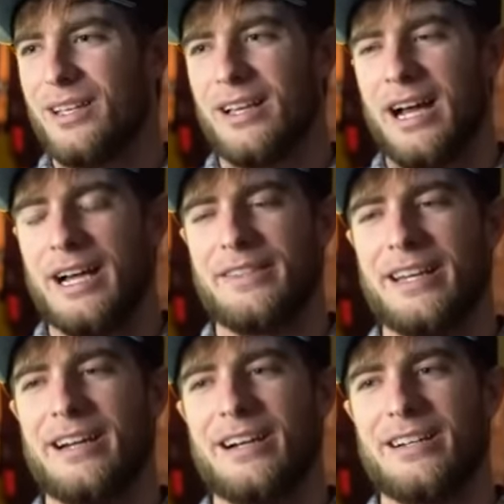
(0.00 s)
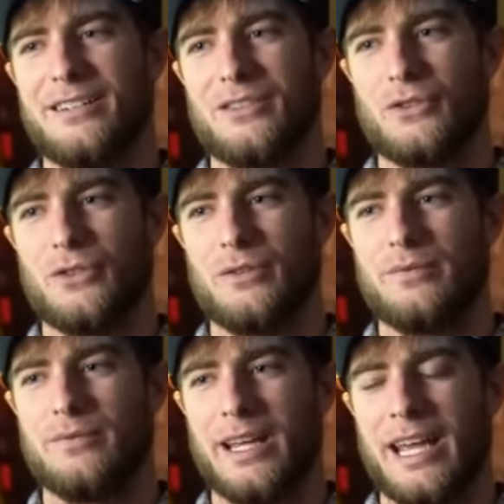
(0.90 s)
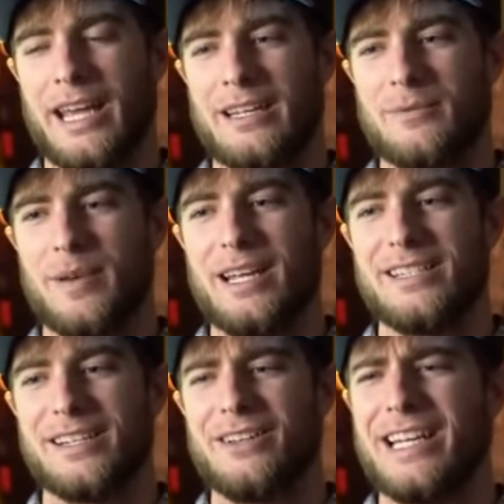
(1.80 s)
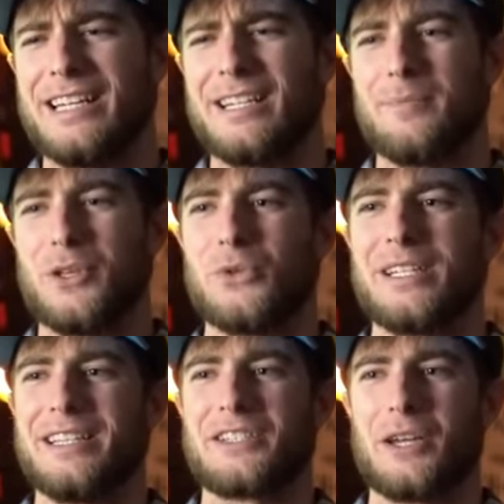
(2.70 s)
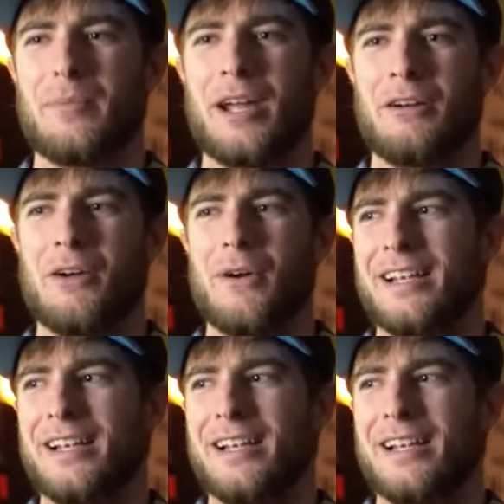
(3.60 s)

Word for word: got there, and basically ended up using this Camaro